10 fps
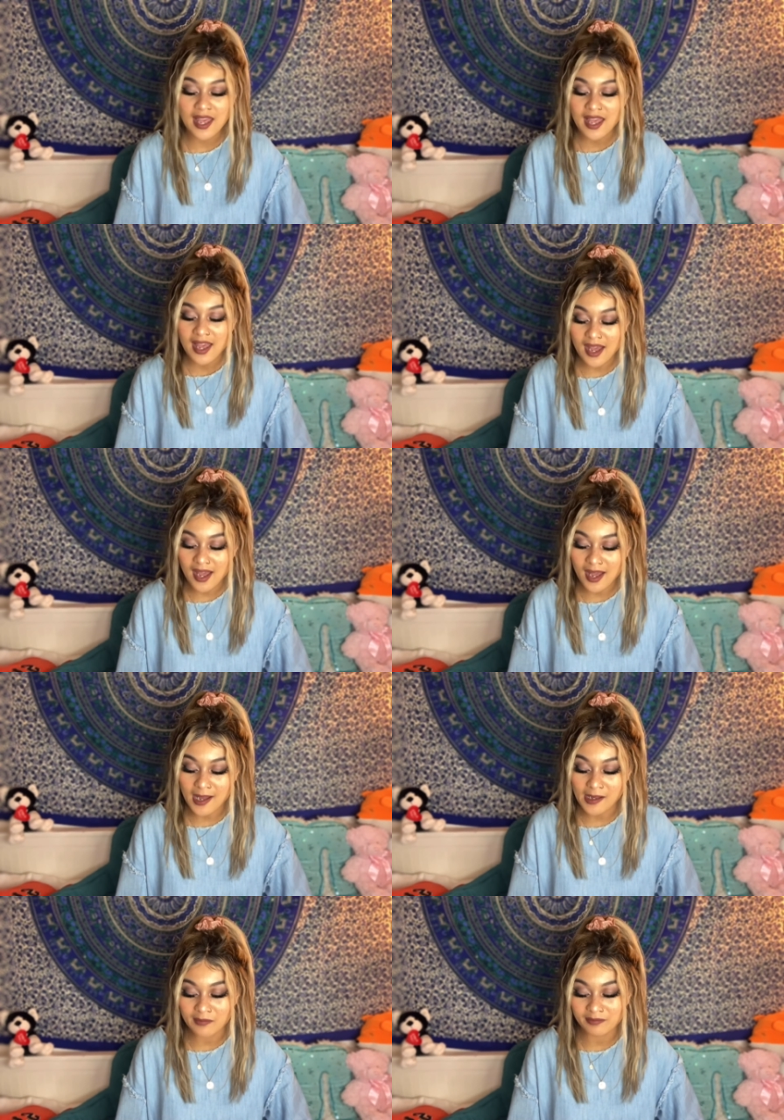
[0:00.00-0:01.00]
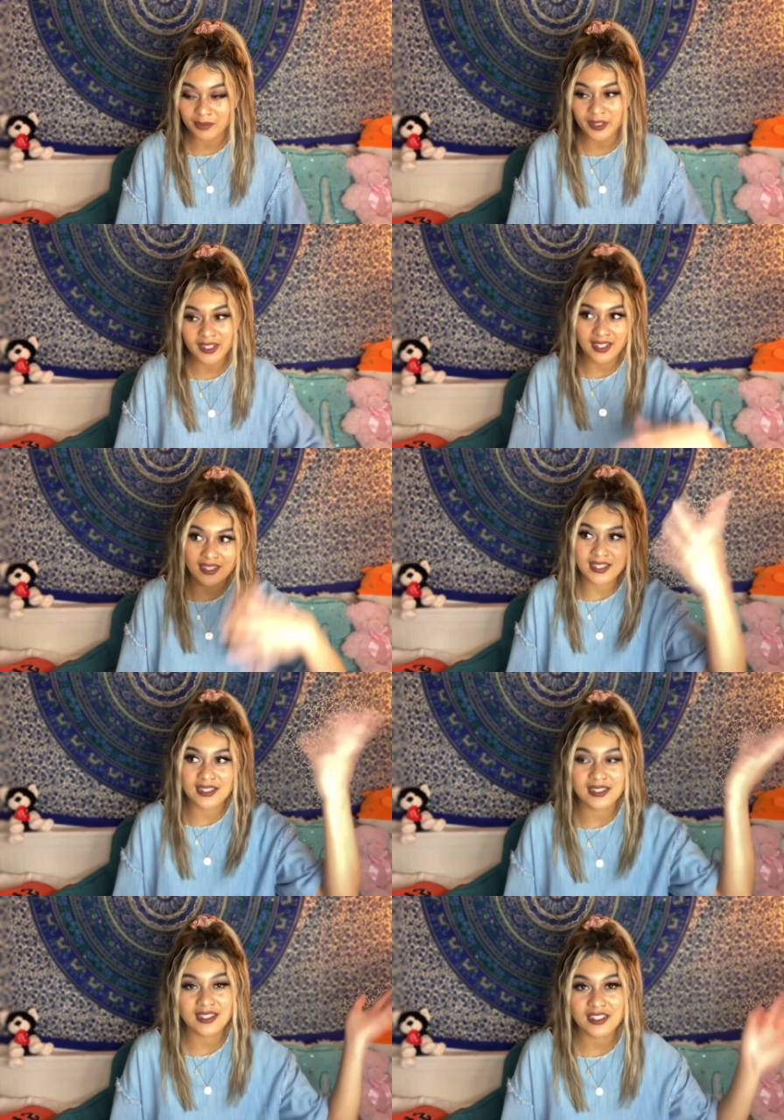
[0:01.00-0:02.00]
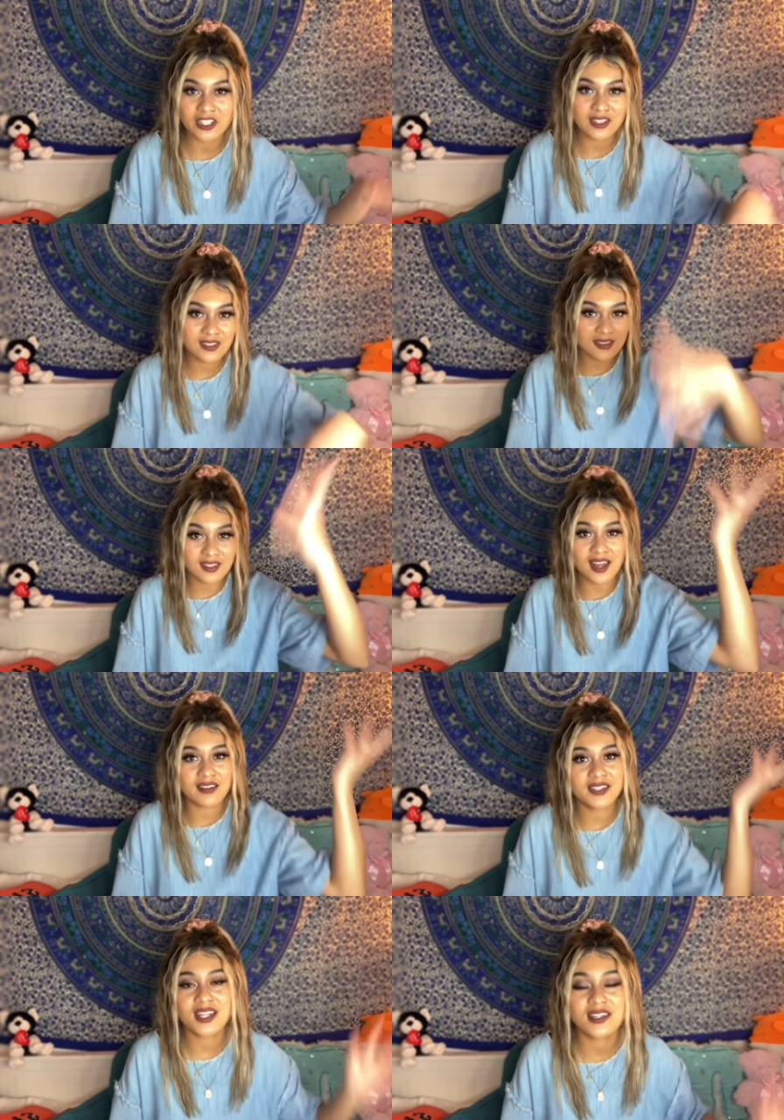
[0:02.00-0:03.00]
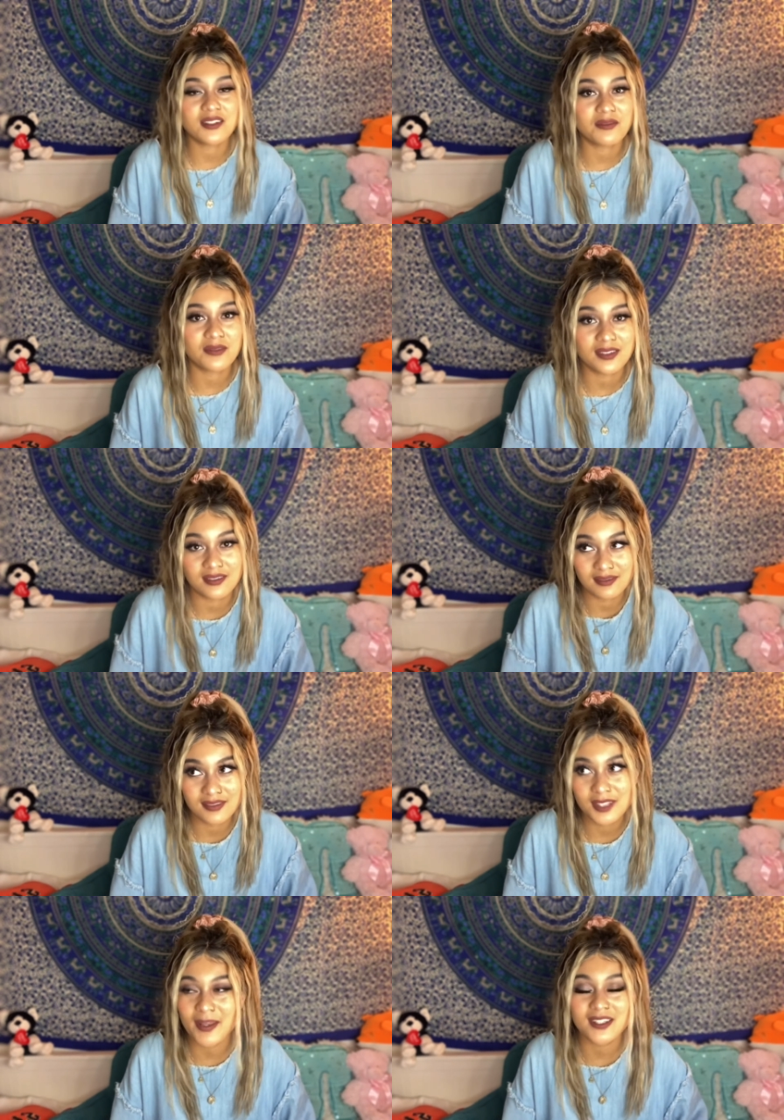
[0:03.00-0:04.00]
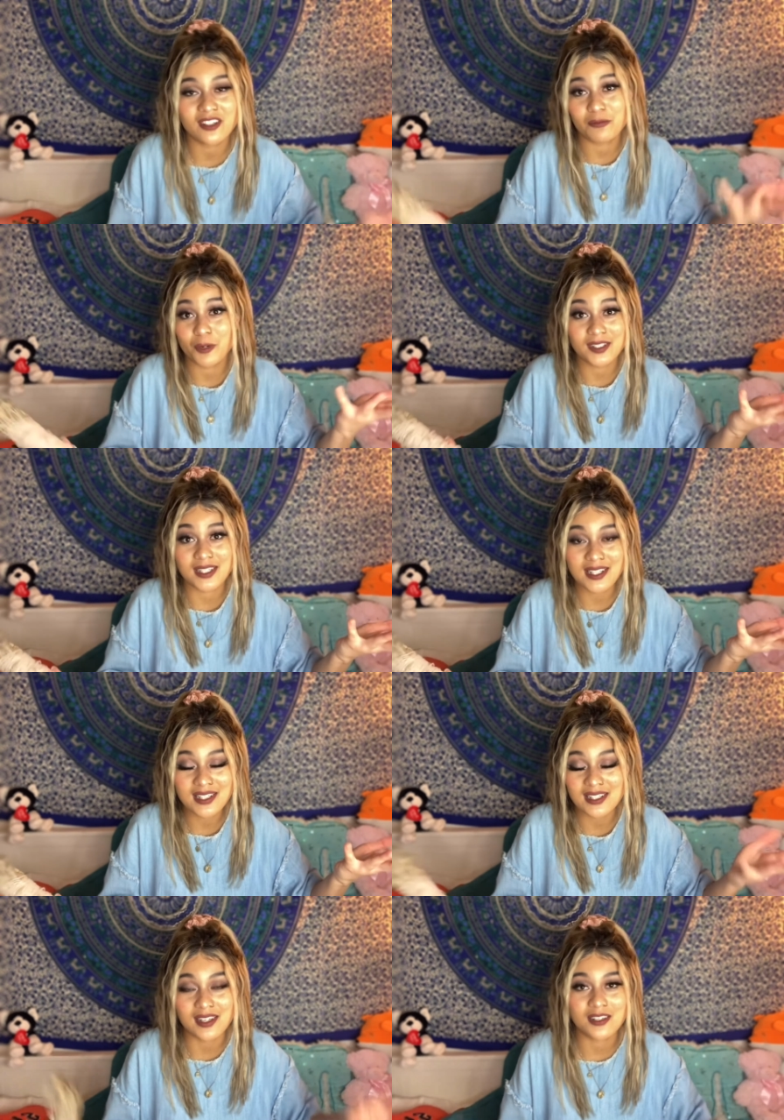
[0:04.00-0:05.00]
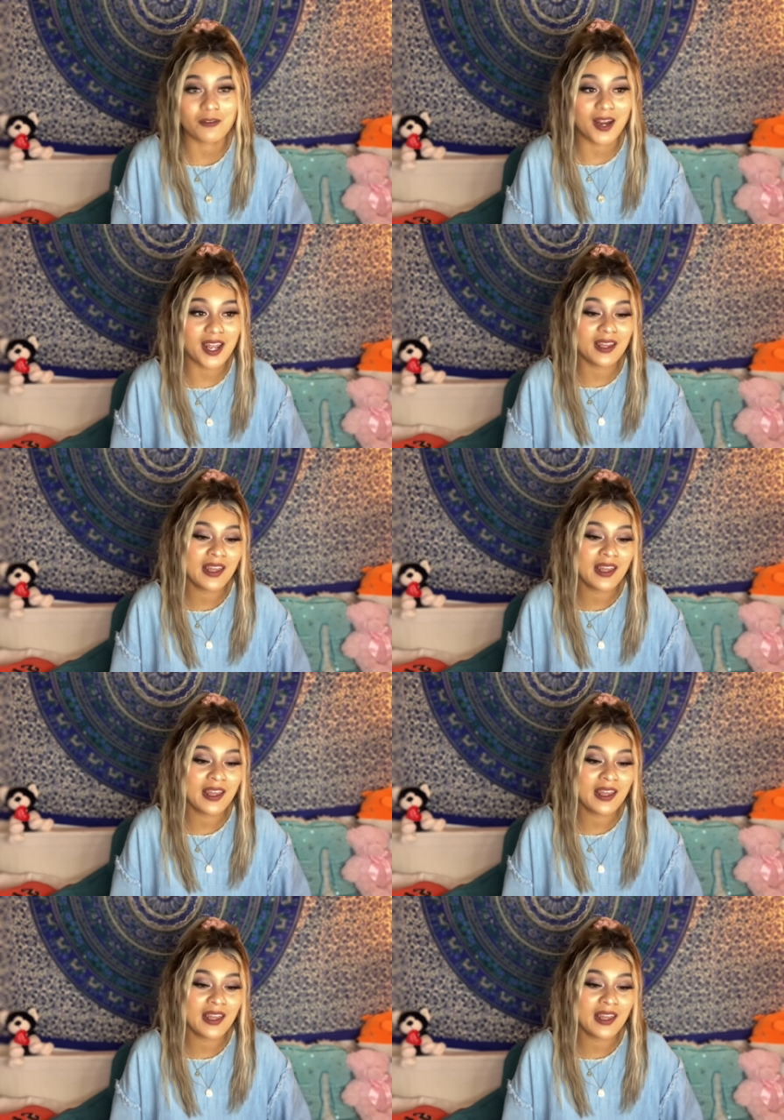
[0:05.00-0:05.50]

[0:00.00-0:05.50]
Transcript: Burning it as incense, it just kind of stays in one space. It just works as incense, right?